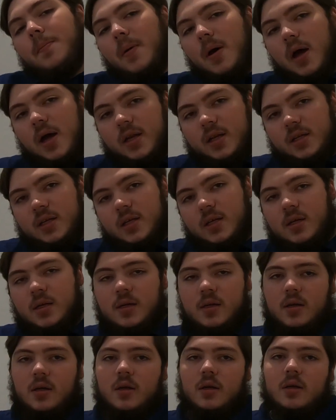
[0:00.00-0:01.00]
But
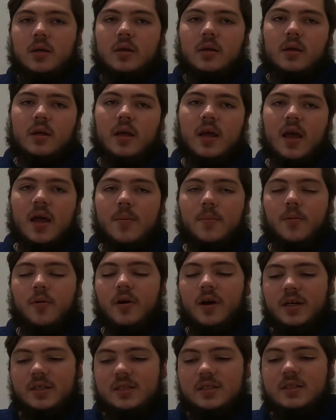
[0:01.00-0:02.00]
at
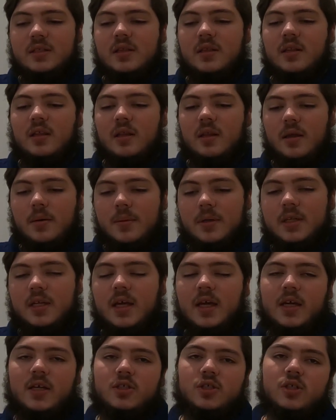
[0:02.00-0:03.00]
present, the
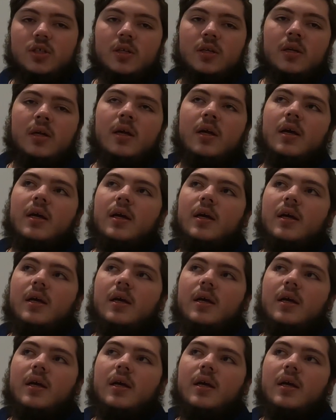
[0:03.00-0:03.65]
limitation